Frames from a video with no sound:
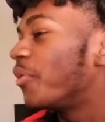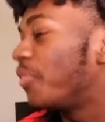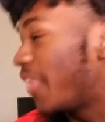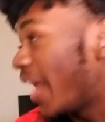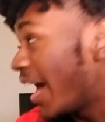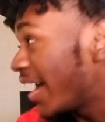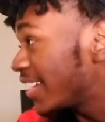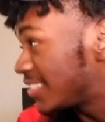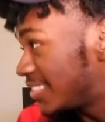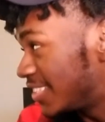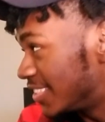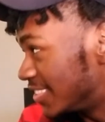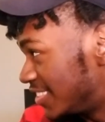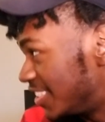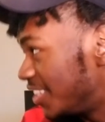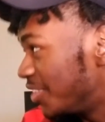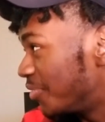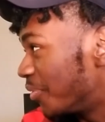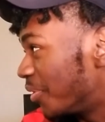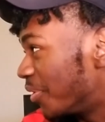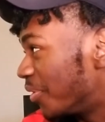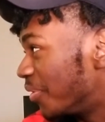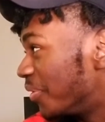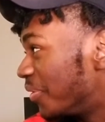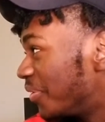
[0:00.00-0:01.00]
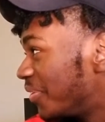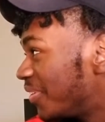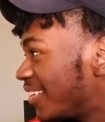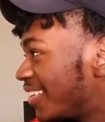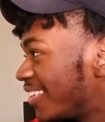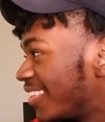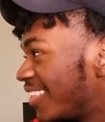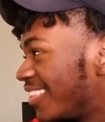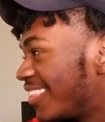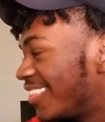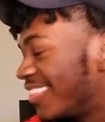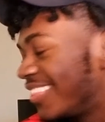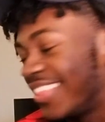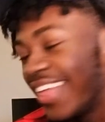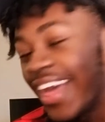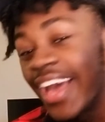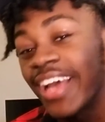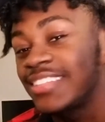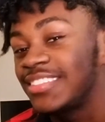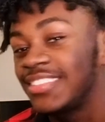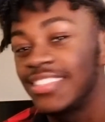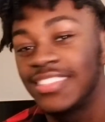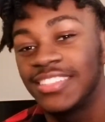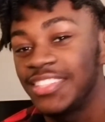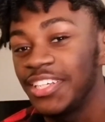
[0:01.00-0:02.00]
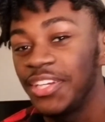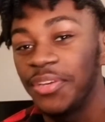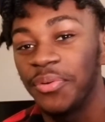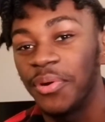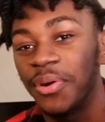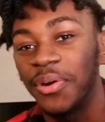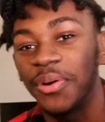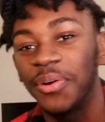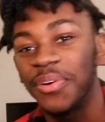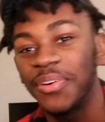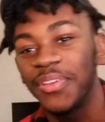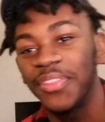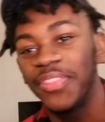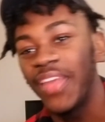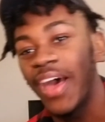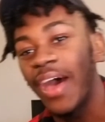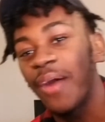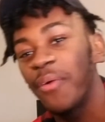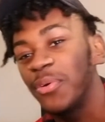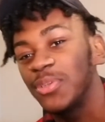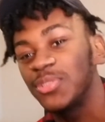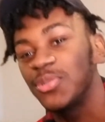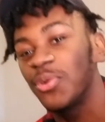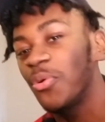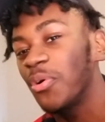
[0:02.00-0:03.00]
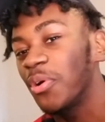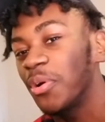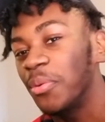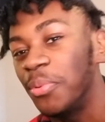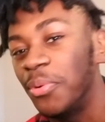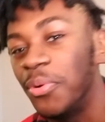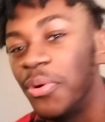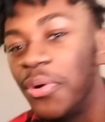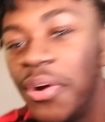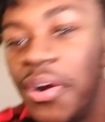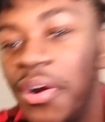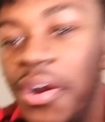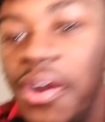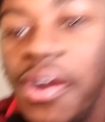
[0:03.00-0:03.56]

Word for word: that's a zero. That's a zero. That was horrible.